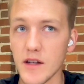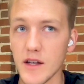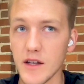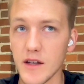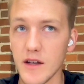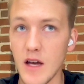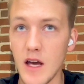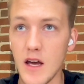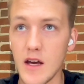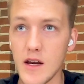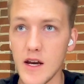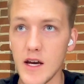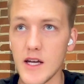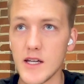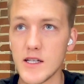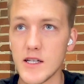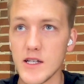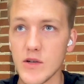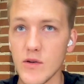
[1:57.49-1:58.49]
Like,
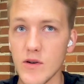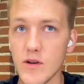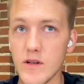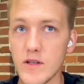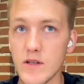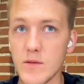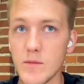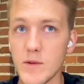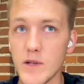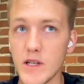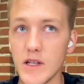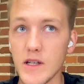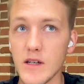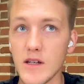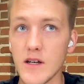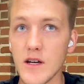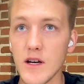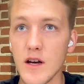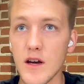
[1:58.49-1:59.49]
it's just going to
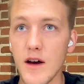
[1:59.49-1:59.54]
be